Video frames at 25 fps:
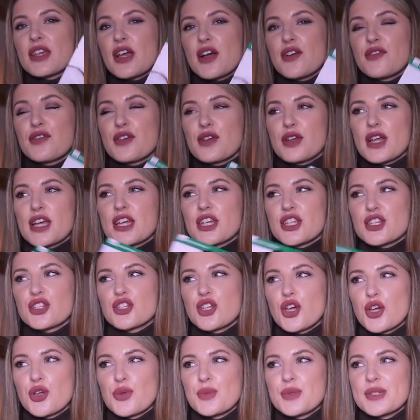I feel like
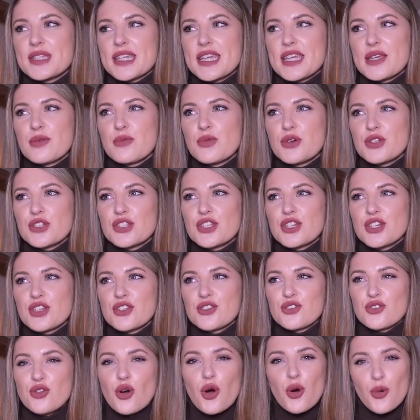nobody would
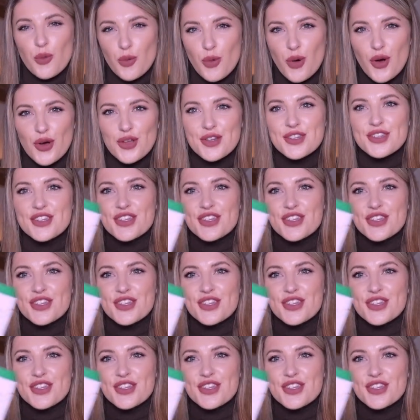not want,